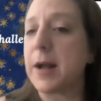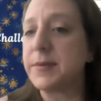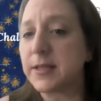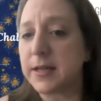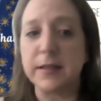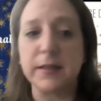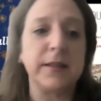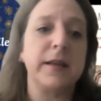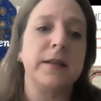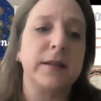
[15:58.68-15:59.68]
than
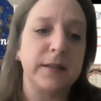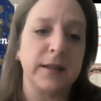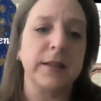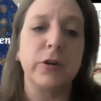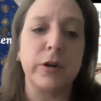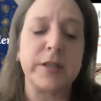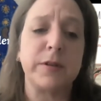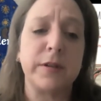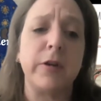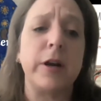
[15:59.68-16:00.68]

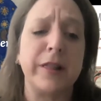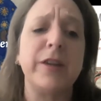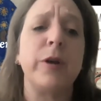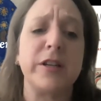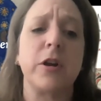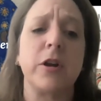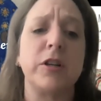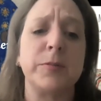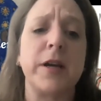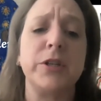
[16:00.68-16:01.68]
literary
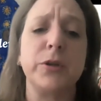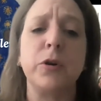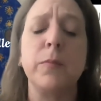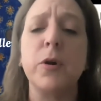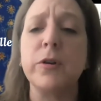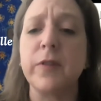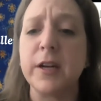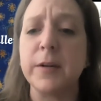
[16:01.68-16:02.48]
scholars might do, who are motivated